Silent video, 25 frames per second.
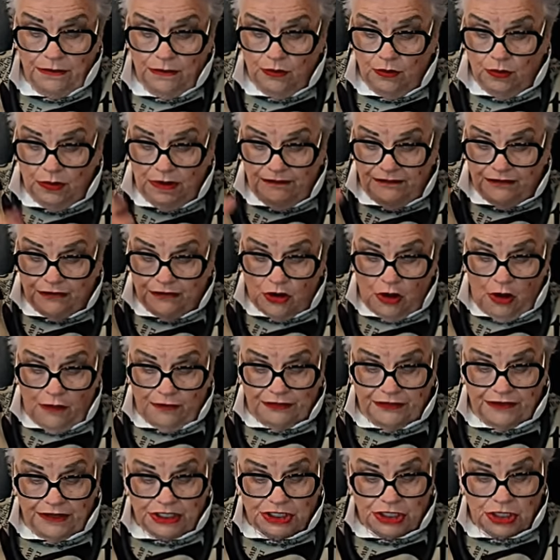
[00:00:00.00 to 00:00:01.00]
we've
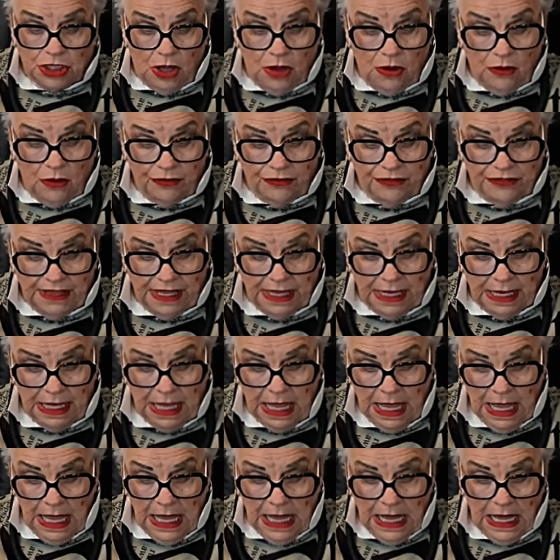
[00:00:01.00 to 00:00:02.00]
got this whole thing.
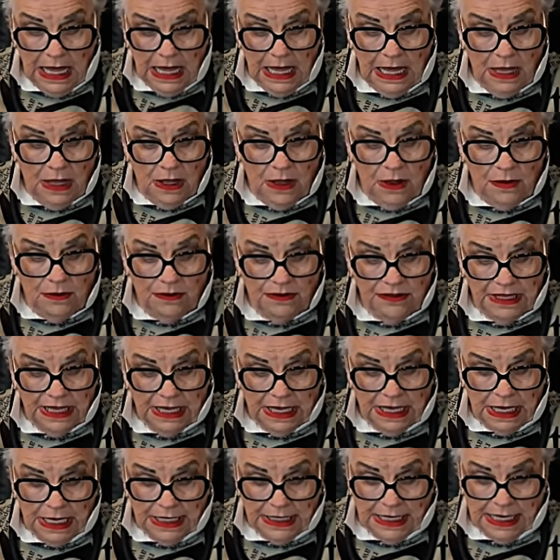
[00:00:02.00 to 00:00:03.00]

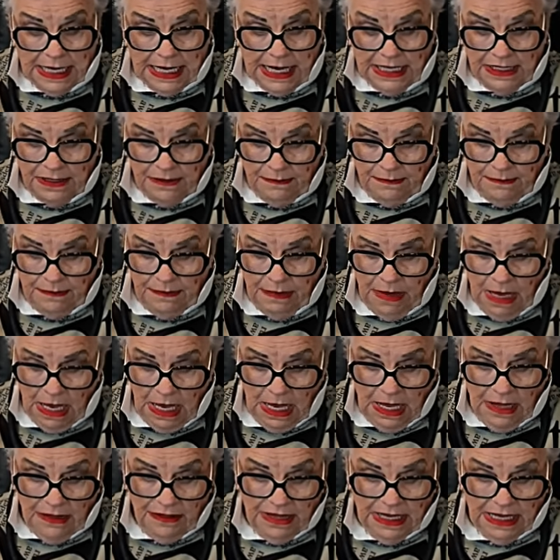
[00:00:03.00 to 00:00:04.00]
They're going to get them.
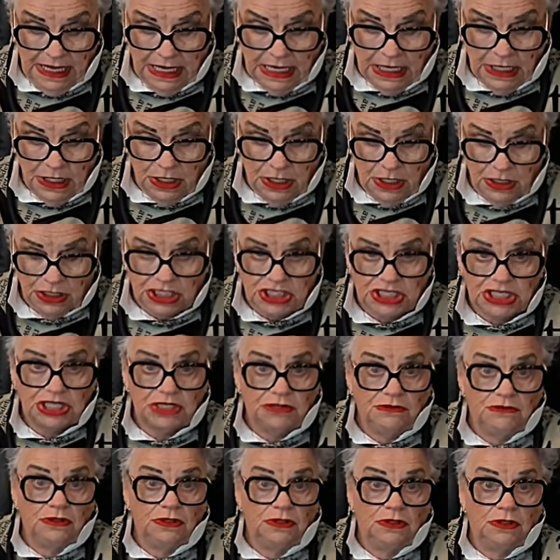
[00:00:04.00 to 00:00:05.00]
They're going to,
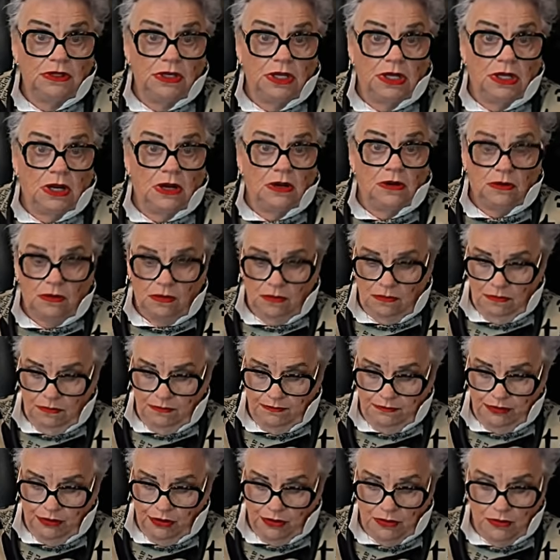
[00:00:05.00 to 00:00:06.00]
you know,
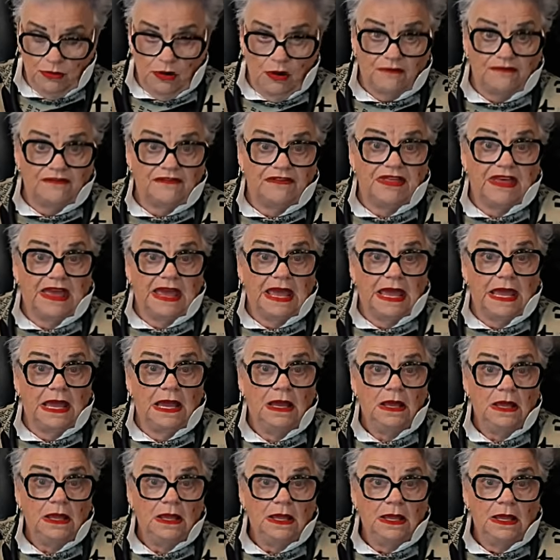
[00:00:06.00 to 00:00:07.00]
put them off
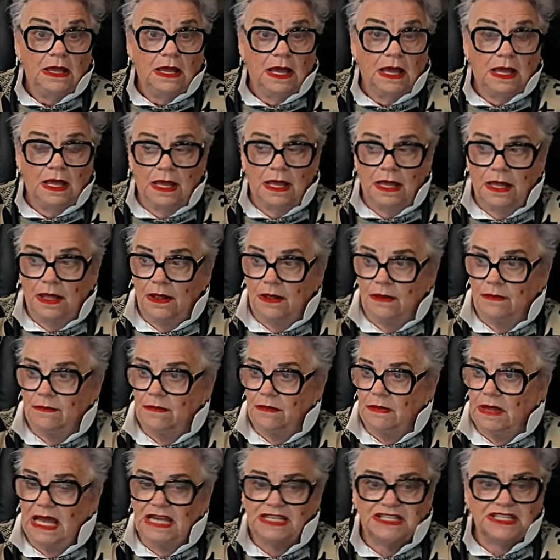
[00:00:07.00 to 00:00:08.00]
there,
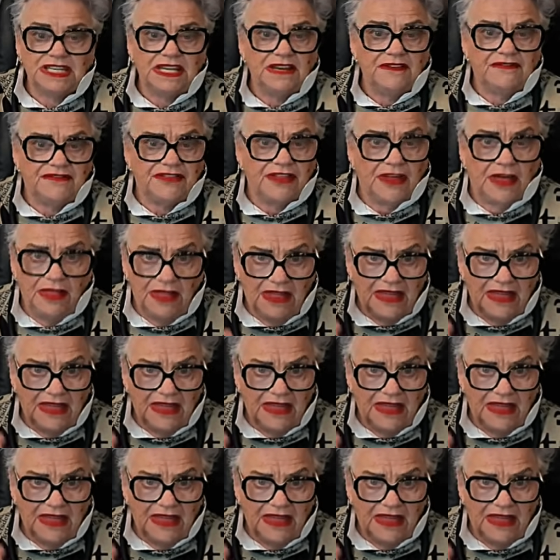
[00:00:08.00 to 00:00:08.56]
as if